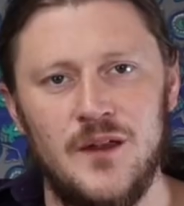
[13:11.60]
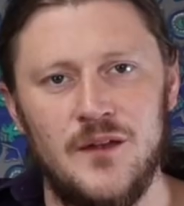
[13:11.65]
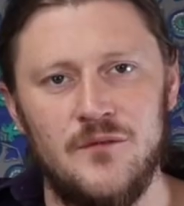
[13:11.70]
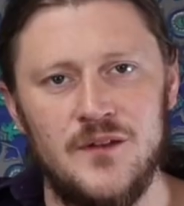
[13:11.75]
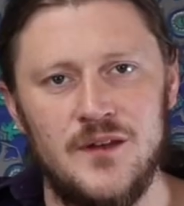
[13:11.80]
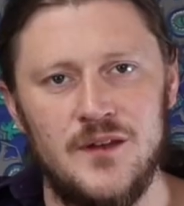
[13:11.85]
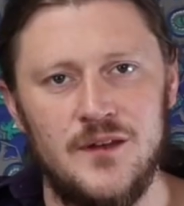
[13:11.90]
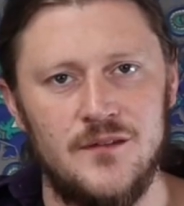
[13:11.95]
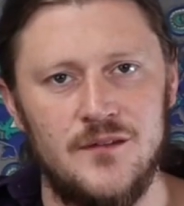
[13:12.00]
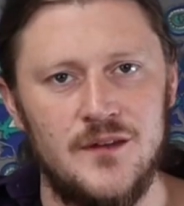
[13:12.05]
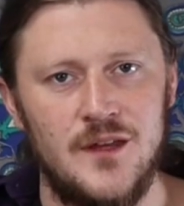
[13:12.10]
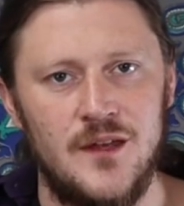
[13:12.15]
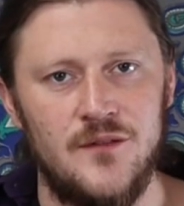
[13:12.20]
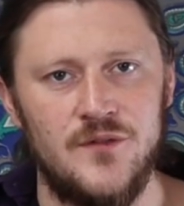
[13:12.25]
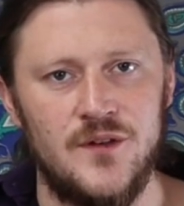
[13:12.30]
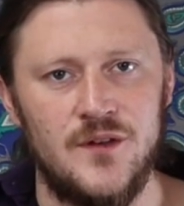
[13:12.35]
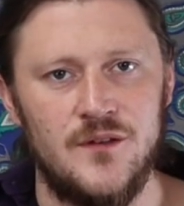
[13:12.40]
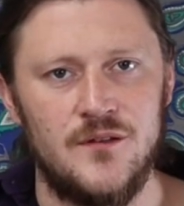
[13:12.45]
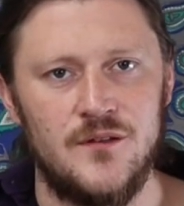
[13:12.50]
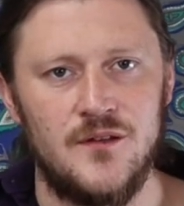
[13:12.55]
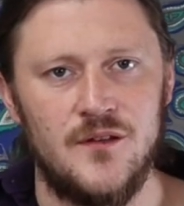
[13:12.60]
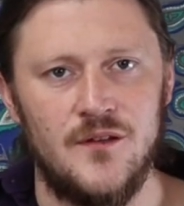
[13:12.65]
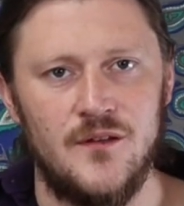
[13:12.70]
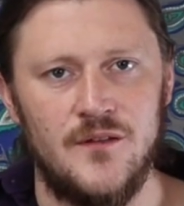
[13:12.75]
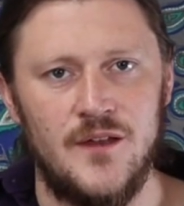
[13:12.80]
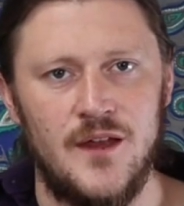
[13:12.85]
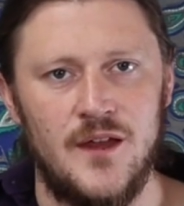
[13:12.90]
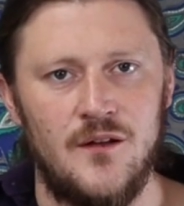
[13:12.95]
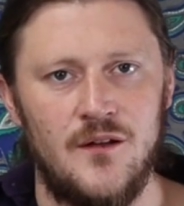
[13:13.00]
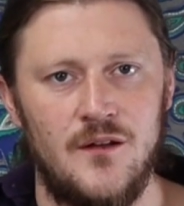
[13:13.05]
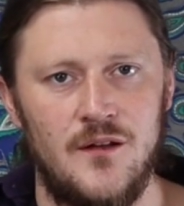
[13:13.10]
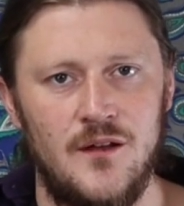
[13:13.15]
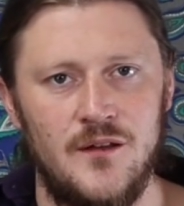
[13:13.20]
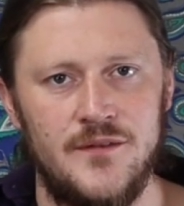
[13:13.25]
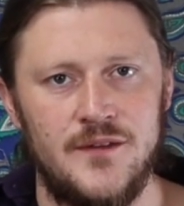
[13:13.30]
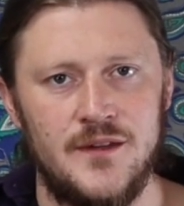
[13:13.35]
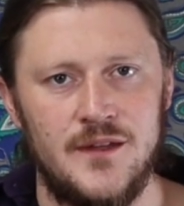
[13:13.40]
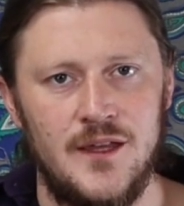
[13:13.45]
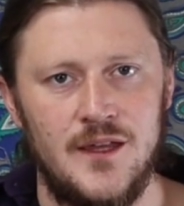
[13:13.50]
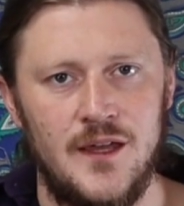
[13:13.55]
have a D7. So that all
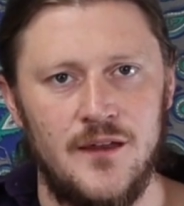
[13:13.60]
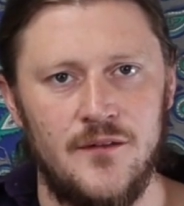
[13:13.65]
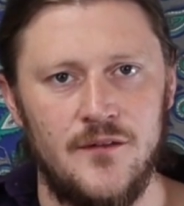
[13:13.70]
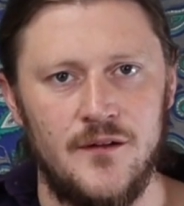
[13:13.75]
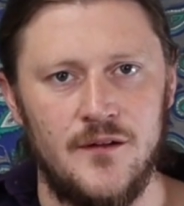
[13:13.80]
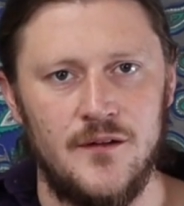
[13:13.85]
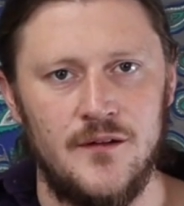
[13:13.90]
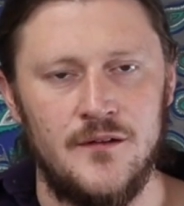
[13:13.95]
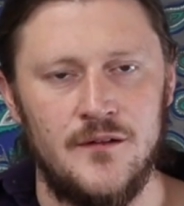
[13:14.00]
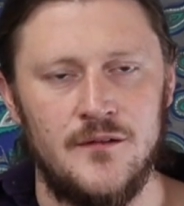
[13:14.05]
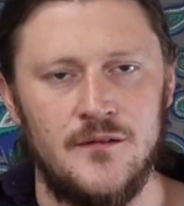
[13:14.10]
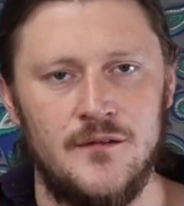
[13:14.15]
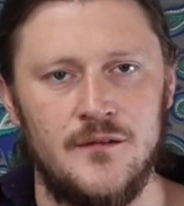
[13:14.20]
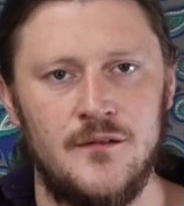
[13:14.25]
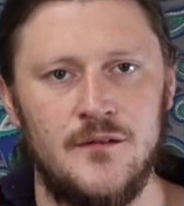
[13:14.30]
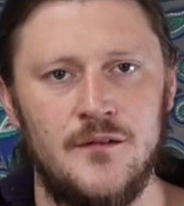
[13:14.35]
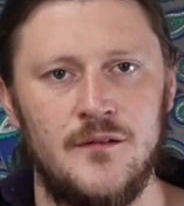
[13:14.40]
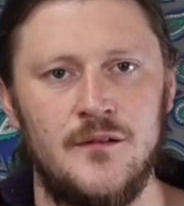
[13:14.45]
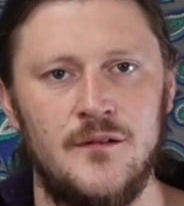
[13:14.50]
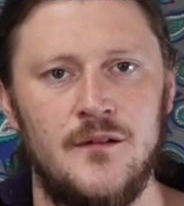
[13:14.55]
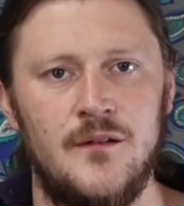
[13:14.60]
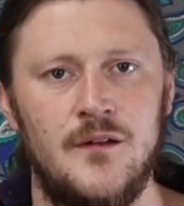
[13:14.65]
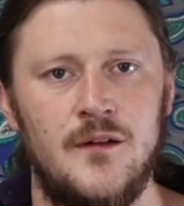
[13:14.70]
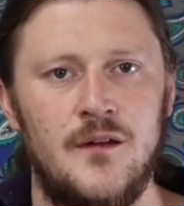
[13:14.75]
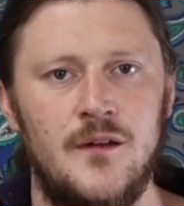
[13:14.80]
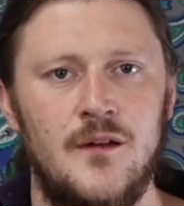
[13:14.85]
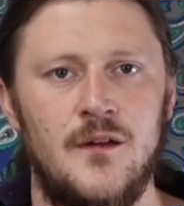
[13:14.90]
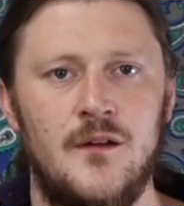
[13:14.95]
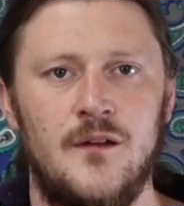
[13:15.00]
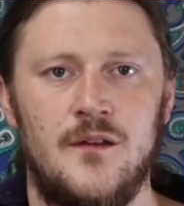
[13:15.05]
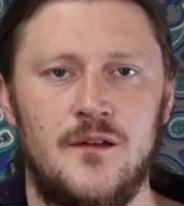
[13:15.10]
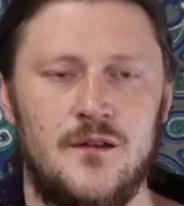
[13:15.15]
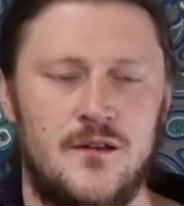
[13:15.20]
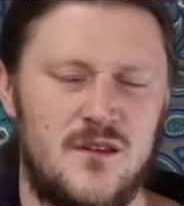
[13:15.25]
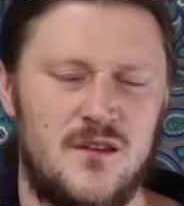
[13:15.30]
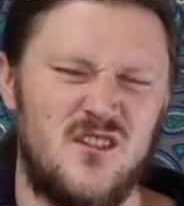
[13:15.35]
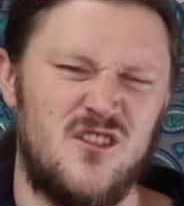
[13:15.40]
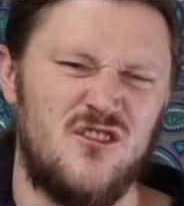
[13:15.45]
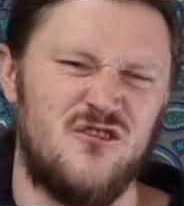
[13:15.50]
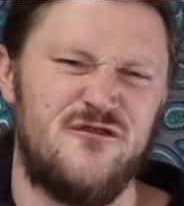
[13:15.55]
together, let's
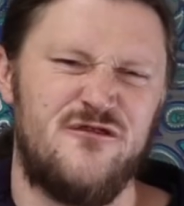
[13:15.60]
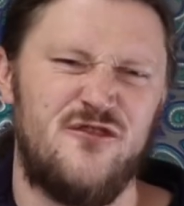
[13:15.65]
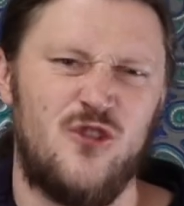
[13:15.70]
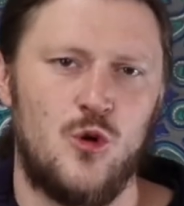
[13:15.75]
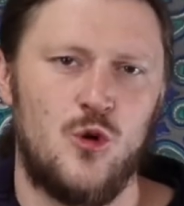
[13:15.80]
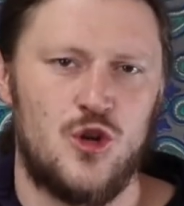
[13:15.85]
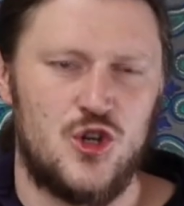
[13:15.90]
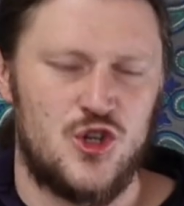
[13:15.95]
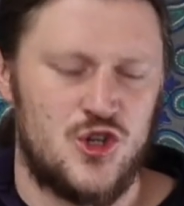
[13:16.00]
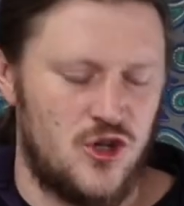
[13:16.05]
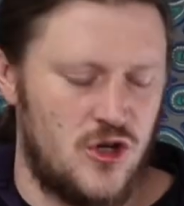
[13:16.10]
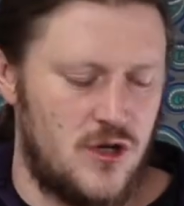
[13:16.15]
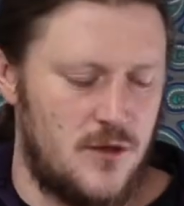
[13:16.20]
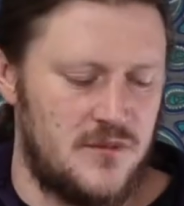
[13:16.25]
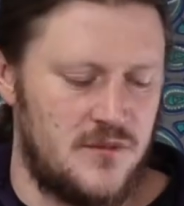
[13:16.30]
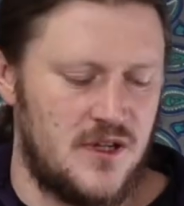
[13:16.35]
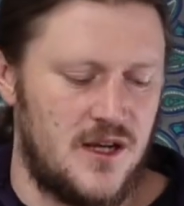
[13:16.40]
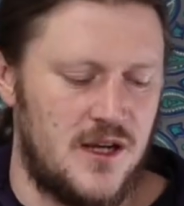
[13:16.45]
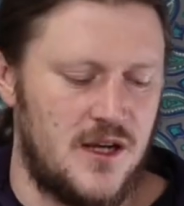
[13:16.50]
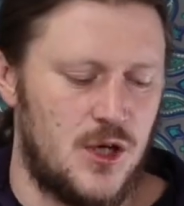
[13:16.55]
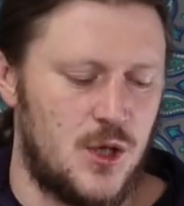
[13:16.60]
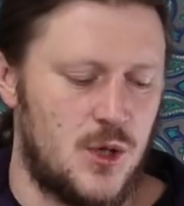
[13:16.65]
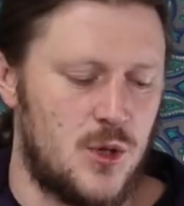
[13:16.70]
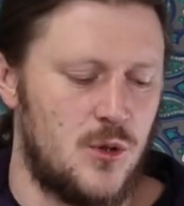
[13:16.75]
do 4 strums on each